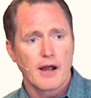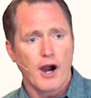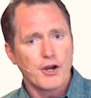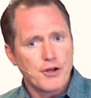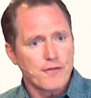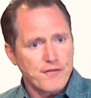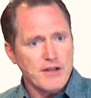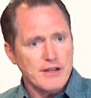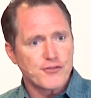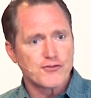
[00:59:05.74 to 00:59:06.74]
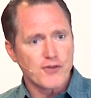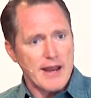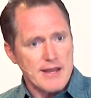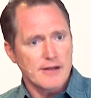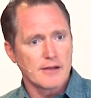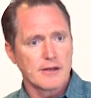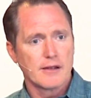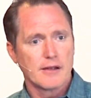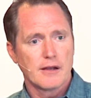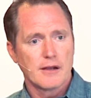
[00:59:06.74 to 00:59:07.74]
Are your feet straight?
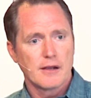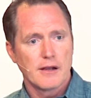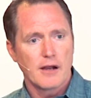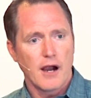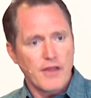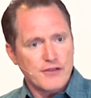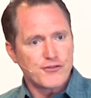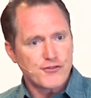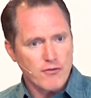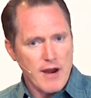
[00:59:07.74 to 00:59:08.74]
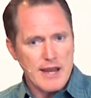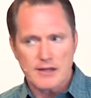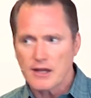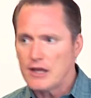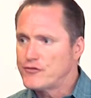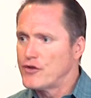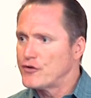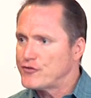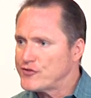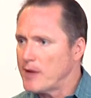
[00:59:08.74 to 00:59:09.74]
Are they straight? Is there
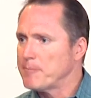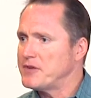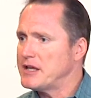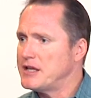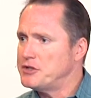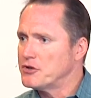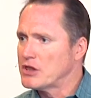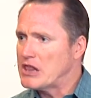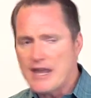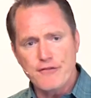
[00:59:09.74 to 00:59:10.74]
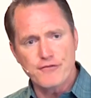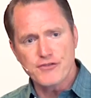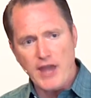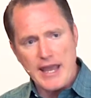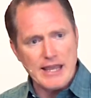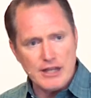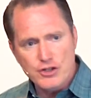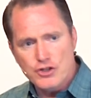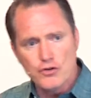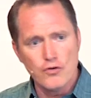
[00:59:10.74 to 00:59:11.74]
something in your life
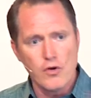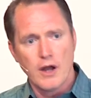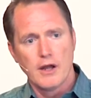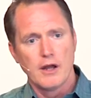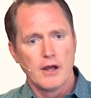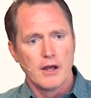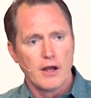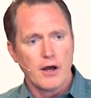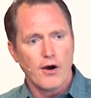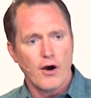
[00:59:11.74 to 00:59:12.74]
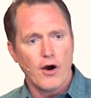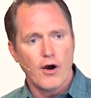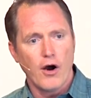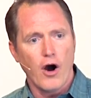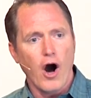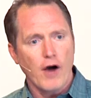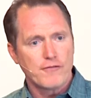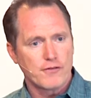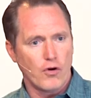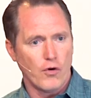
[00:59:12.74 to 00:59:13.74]
taking you
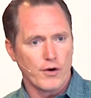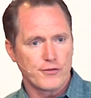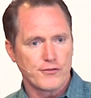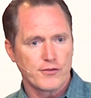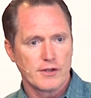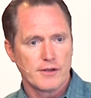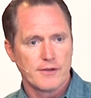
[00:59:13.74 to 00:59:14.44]
off course?